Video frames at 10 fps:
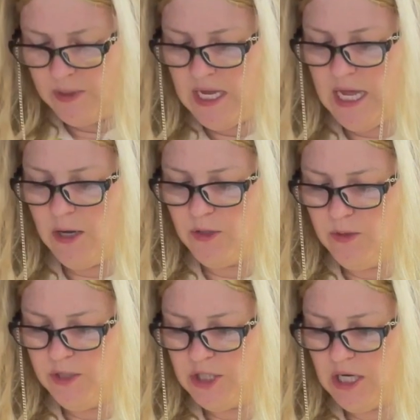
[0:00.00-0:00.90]
how you
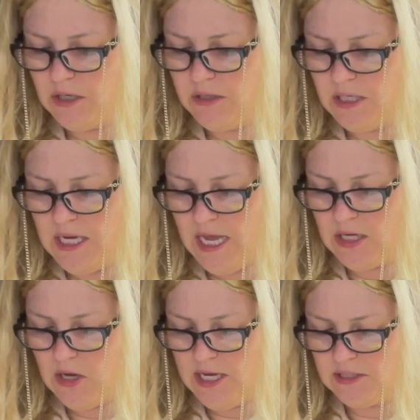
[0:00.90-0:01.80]
would check that the
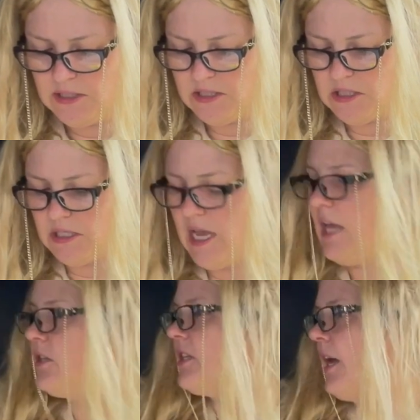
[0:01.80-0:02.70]
headlights
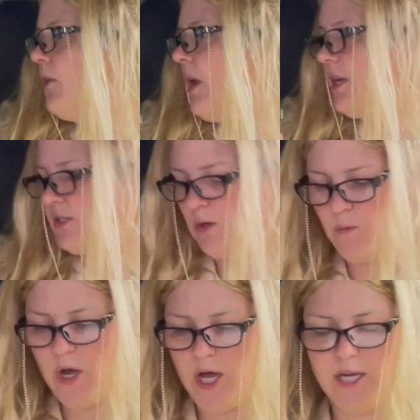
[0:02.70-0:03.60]
and taillights are
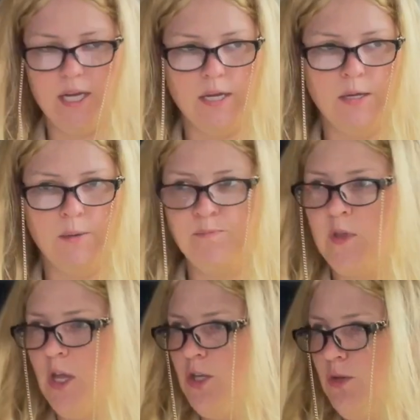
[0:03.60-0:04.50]
working?
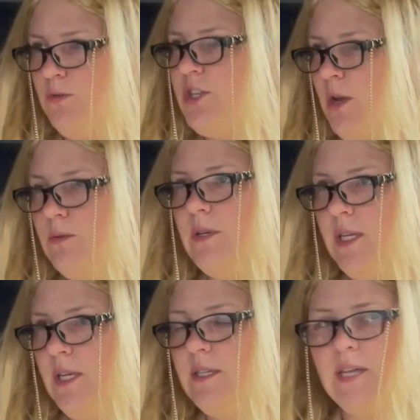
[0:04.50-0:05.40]
You don't
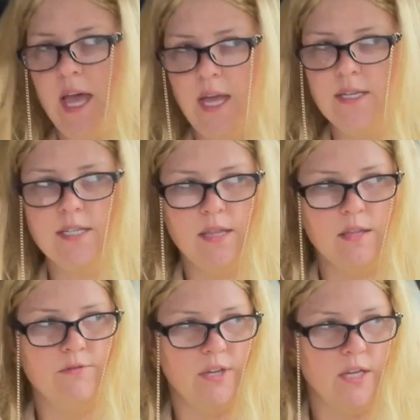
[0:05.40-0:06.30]
need to exit the
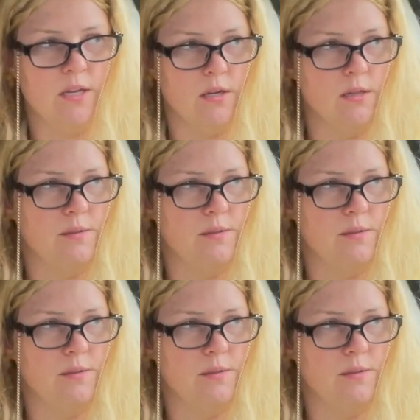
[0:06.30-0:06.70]
vehicle.